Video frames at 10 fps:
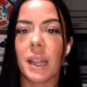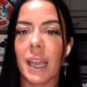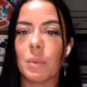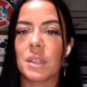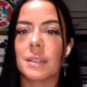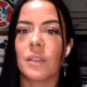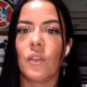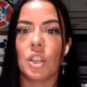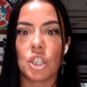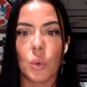play with this
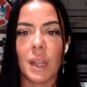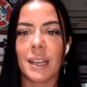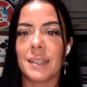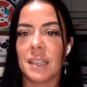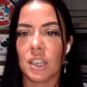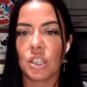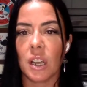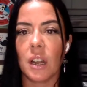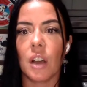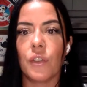
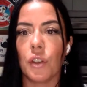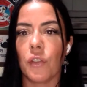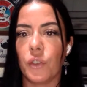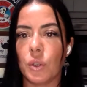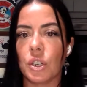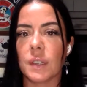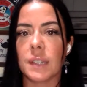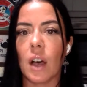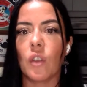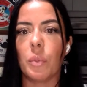visualization of your future
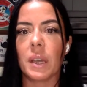self,